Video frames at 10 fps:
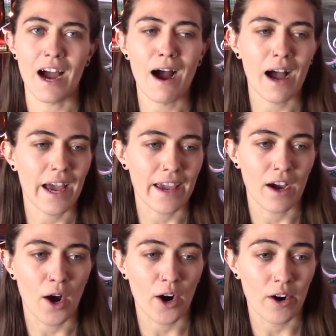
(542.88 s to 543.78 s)
I
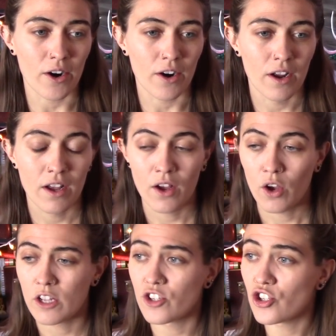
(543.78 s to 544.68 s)
are
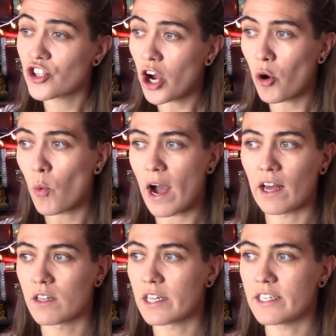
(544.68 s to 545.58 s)
so
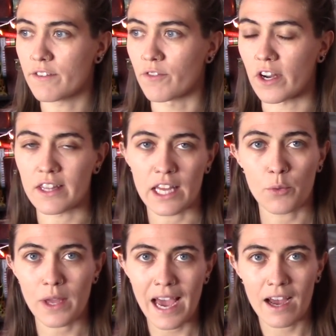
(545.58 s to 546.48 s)
wildly different. Like,
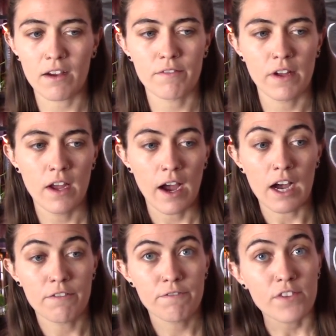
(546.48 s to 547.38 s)
we have
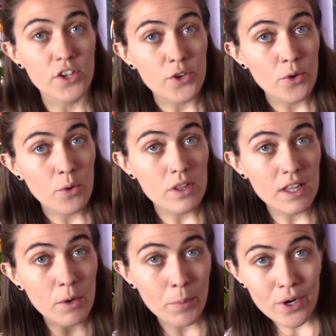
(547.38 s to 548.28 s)
a few
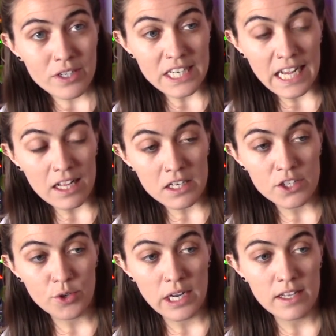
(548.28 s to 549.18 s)
little personality
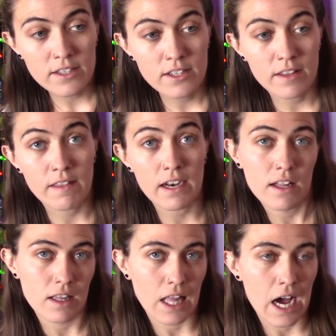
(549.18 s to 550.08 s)
traits that
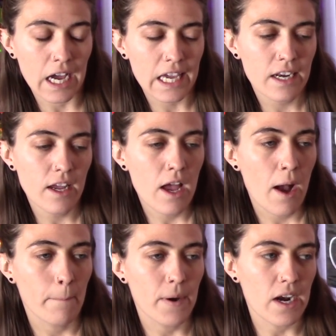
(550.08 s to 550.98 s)
align,
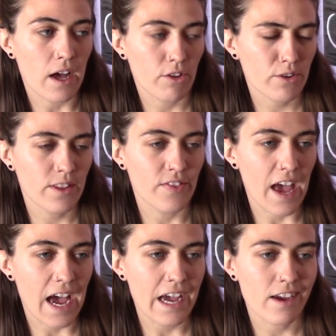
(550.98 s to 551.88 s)
but other than
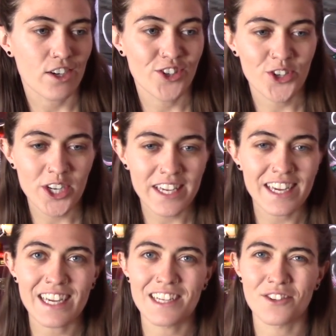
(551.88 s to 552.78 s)
that,
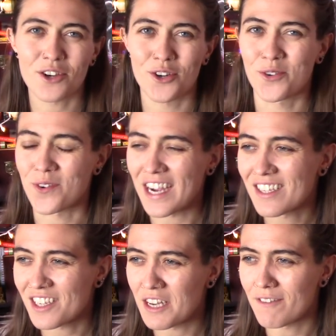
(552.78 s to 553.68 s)
she is
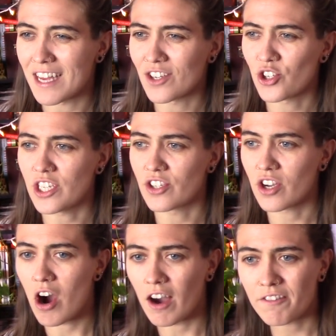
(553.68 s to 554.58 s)
aggressive and she's
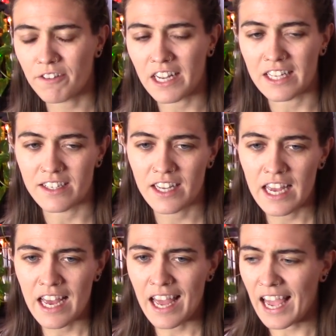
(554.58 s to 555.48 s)
confident,
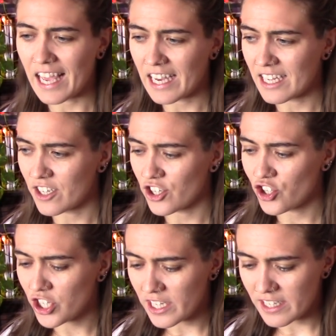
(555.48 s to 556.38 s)
and
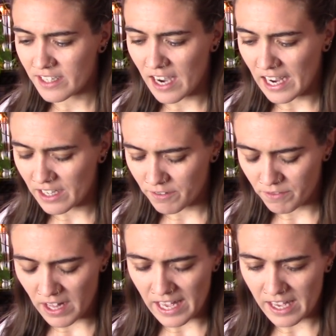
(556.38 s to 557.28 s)
she is kind of
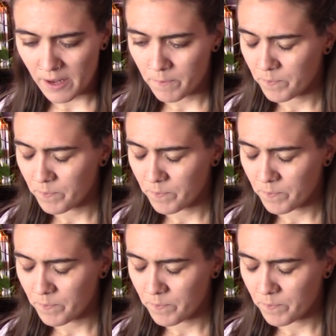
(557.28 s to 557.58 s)
like,